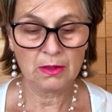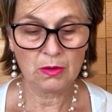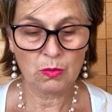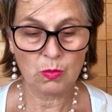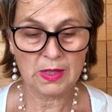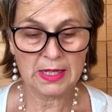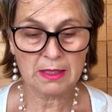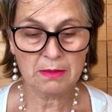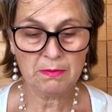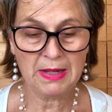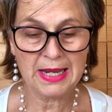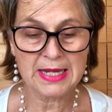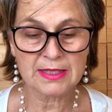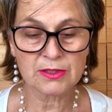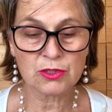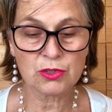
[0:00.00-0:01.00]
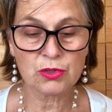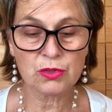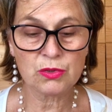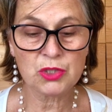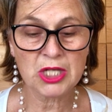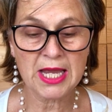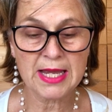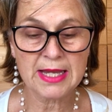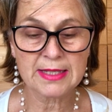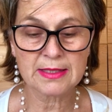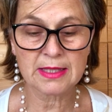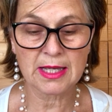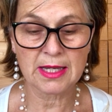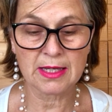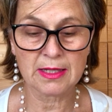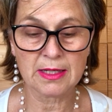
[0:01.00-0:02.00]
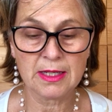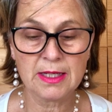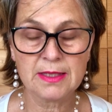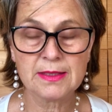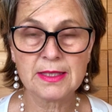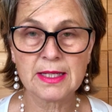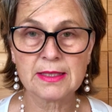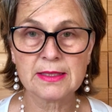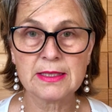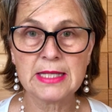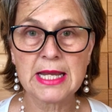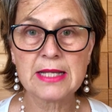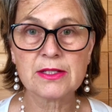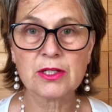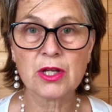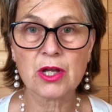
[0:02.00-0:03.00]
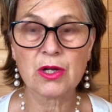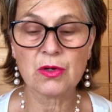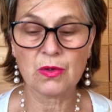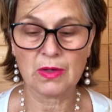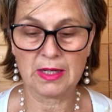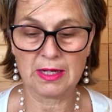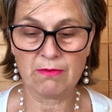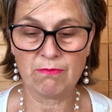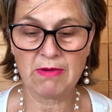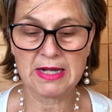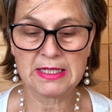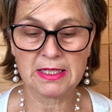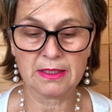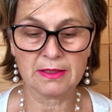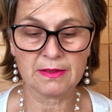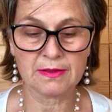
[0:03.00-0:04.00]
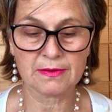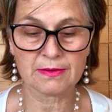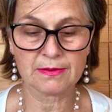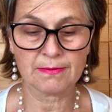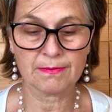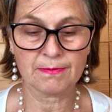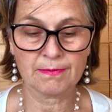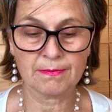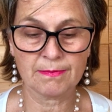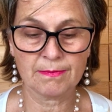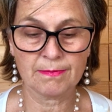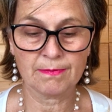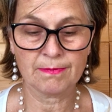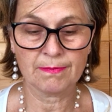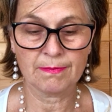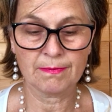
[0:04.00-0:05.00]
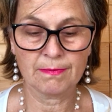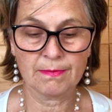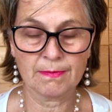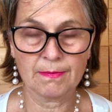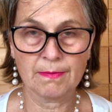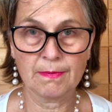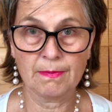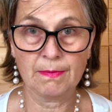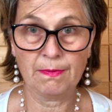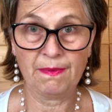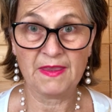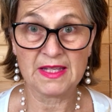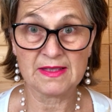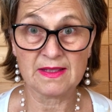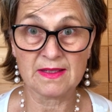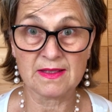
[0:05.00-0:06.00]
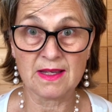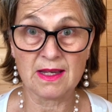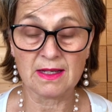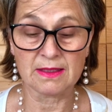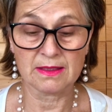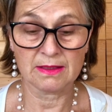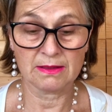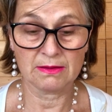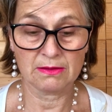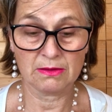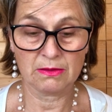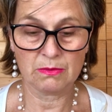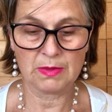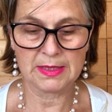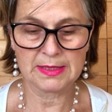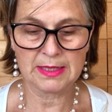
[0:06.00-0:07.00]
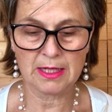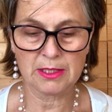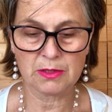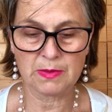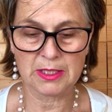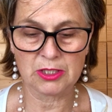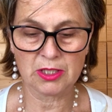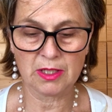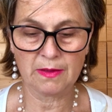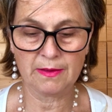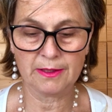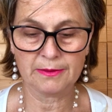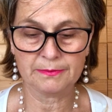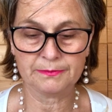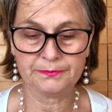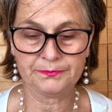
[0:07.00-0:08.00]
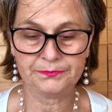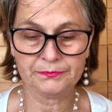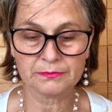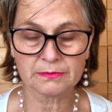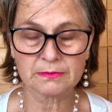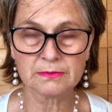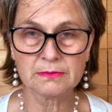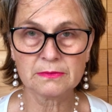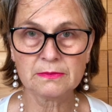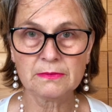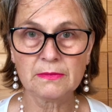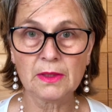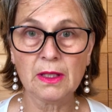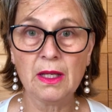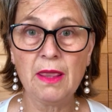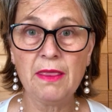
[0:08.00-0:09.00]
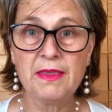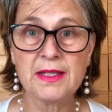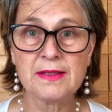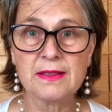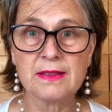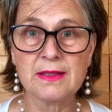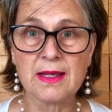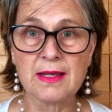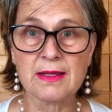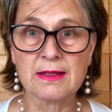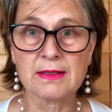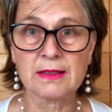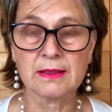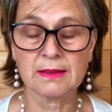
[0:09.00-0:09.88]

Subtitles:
We had placed 2 chairs there 6 days ago in readiness. "This is it," we said to each other. "This is it."